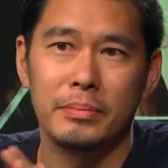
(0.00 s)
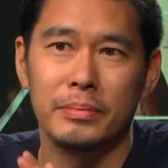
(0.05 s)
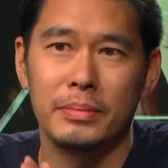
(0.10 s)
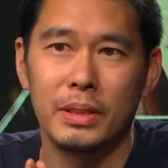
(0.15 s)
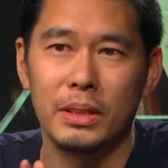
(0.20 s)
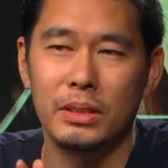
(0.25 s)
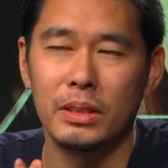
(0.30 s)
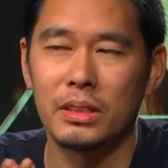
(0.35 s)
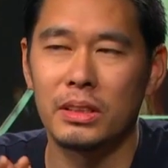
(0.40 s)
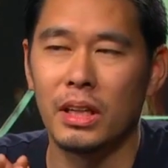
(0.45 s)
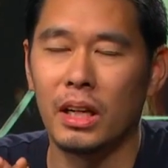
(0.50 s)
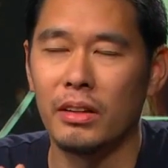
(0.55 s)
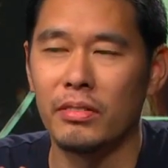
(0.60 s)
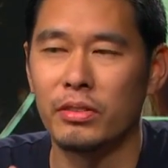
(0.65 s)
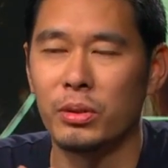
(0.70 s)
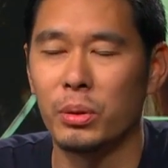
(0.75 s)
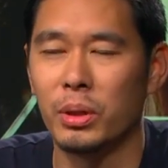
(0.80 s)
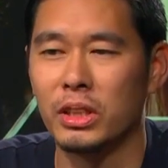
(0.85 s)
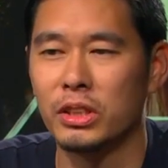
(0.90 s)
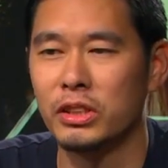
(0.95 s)
It's a
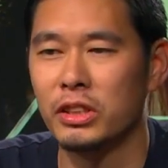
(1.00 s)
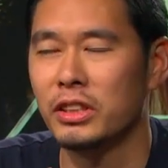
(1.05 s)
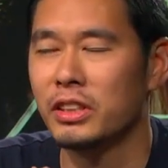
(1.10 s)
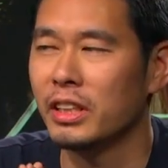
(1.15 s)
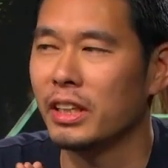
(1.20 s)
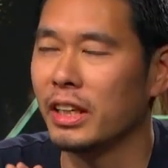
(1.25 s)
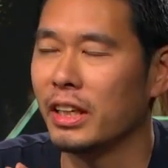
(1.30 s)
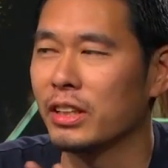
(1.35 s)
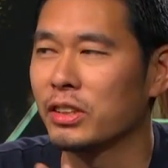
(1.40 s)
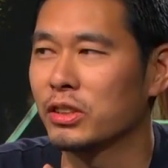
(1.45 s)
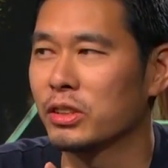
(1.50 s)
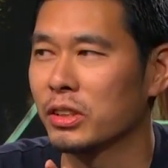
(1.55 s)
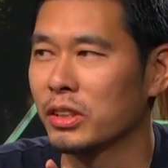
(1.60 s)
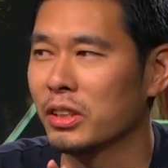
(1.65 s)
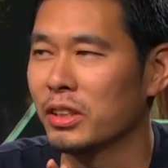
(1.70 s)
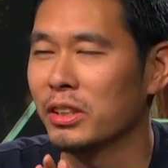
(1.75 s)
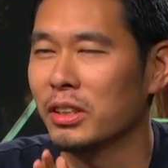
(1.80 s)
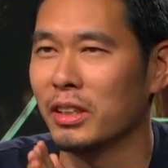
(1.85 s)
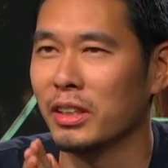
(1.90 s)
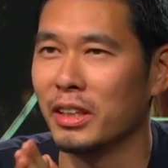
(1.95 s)
tough question to
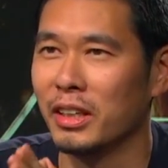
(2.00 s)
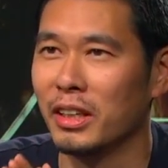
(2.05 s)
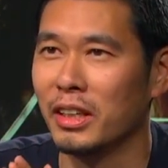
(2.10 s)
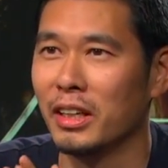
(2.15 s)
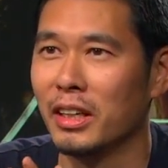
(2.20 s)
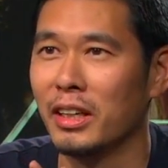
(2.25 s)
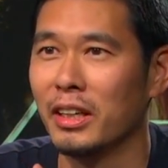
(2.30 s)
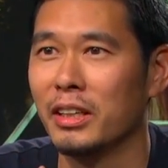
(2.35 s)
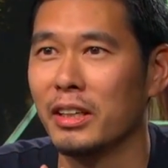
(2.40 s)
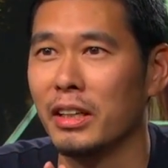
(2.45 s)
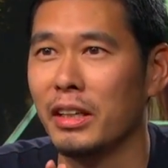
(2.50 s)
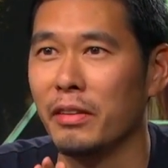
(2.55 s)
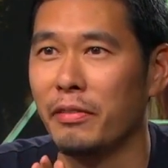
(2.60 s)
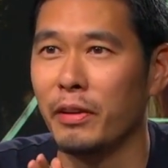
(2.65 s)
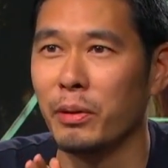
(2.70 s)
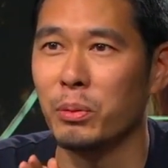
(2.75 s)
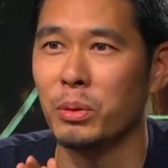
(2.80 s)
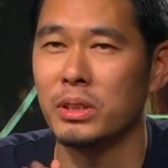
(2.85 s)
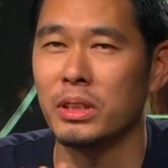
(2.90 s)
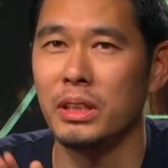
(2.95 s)
answer, and if
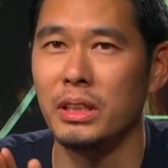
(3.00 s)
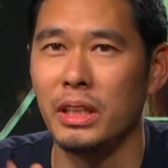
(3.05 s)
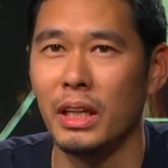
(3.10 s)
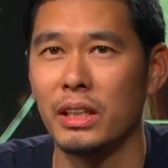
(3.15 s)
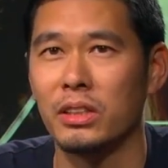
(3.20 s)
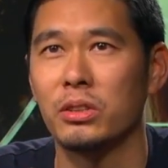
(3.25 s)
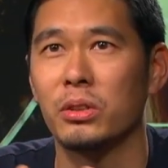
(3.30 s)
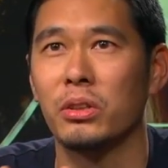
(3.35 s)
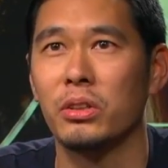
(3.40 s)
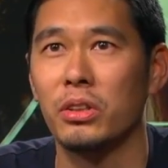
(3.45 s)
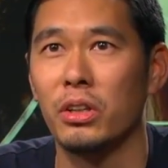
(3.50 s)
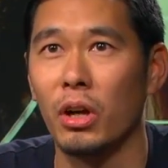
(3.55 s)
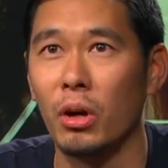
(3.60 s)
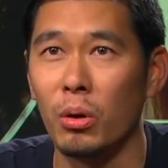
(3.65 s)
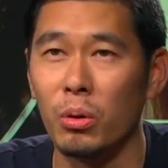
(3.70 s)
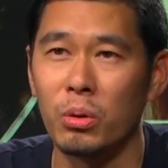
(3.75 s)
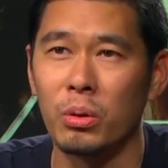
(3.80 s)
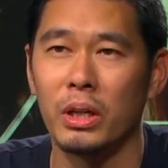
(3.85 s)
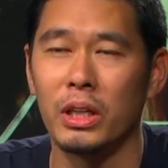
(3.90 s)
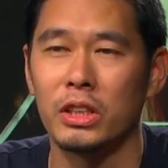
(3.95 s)
it was a yes or
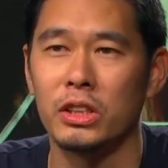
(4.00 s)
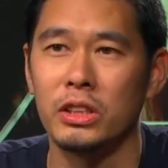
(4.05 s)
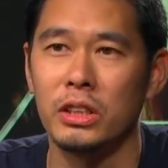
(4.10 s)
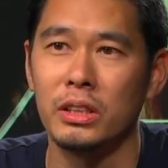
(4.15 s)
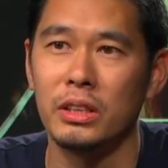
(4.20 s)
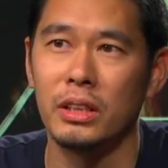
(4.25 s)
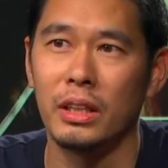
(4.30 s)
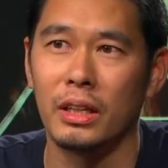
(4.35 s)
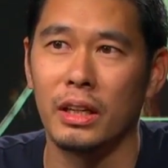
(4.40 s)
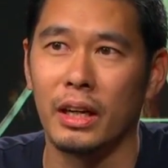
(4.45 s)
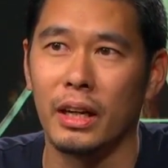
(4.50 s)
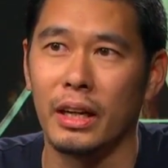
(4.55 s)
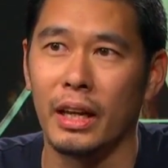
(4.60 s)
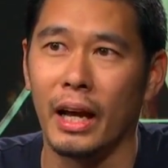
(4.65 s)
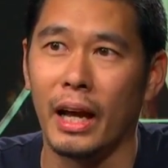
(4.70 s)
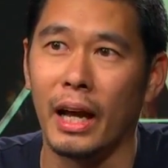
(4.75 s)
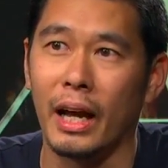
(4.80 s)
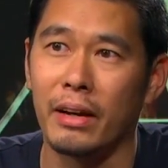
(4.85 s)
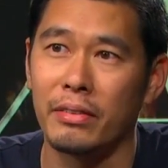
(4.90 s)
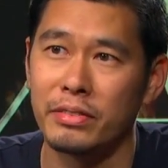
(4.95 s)
no question, I'd
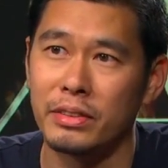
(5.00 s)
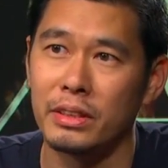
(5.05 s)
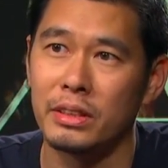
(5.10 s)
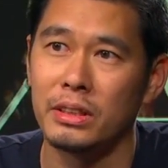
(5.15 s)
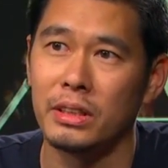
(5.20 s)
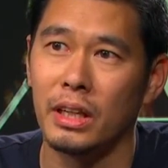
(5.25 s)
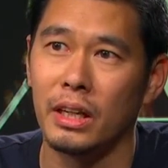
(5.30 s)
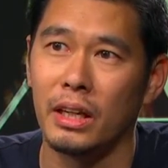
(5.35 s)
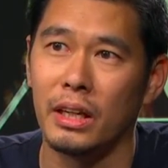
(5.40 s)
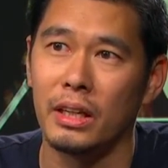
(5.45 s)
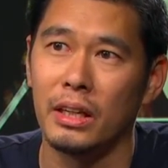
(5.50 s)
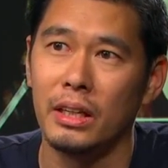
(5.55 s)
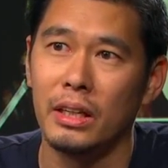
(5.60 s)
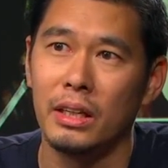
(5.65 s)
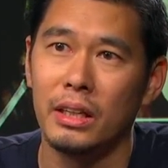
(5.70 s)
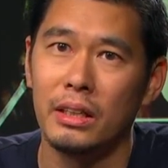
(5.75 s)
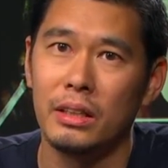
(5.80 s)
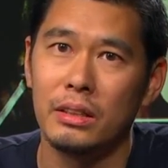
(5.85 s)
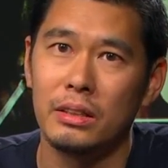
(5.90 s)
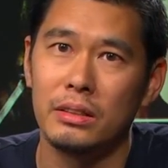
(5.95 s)
have to say
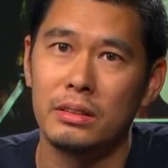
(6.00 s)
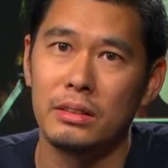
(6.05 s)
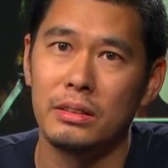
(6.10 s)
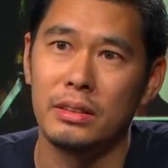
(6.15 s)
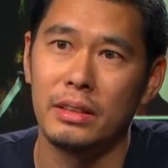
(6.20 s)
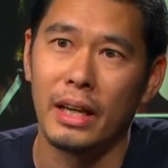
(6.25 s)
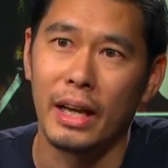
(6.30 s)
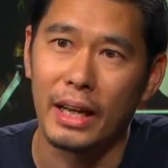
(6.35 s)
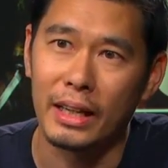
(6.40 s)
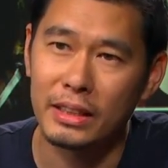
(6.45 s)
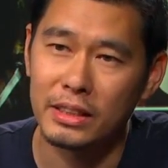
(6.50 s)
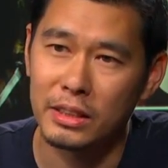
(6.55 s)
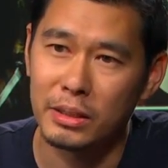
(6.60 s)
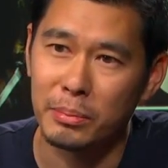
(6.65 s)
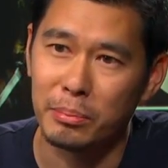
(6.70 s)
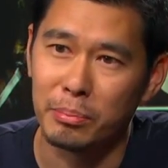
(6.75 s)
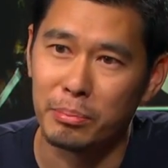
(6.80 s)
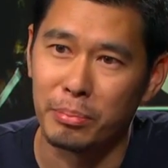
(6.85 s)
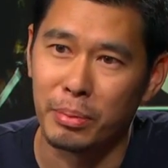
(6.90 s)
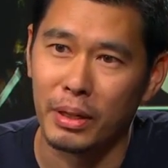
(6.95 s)
yes,
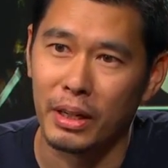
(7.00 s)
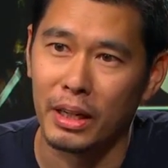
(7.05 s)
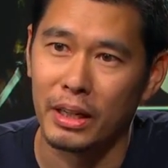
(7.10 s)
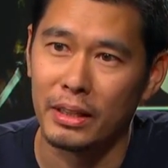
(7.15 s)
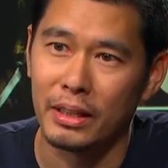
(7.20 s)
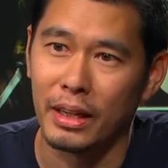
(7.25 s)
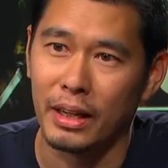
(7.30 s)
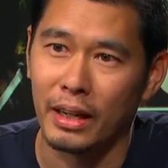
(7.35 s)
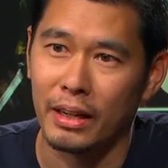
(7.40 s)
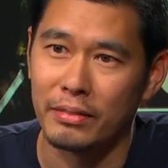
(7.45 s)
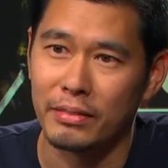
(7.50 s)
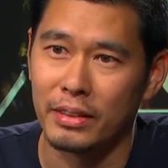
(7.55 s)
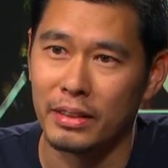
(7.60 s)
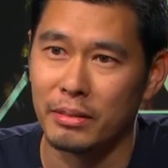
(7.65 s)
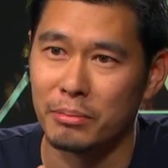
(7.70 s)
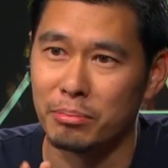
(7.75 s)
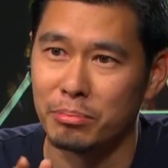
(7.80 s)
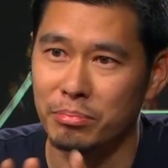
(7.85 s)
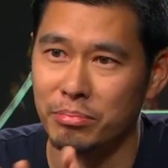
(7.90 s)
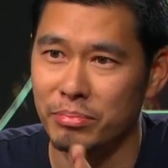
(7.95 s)
but I have
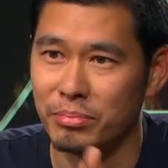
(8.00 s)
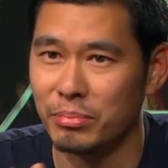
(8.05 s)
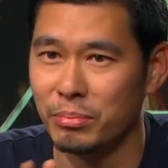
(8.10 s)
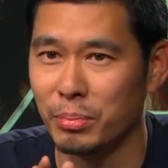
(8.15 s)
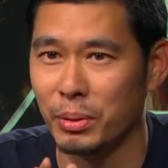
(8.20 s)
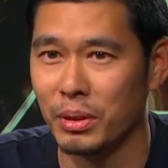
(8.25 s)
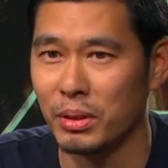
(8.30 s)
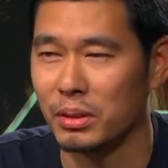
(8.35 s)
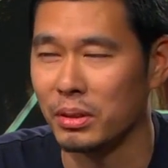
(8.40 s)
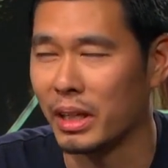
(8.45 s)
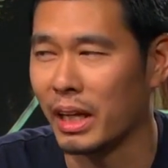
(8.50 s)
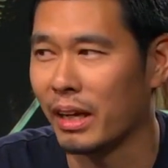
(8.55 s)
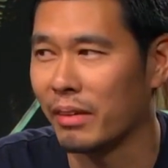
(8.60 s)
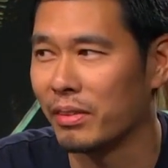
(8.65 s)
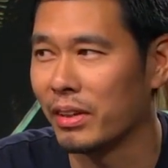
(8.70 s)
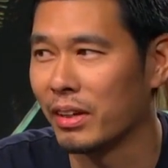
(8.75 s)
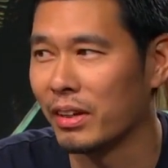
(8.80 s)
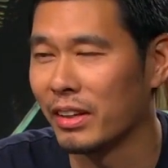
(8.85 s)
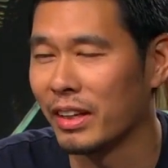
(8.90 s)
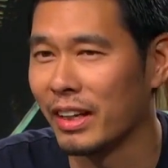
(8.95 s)
to put a little
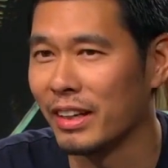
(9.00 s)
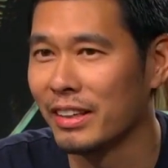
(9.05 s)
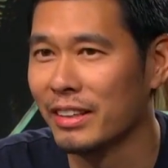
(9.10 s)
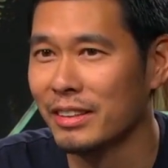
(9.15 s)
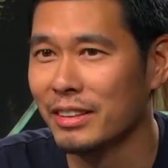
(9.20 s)
caveat on that.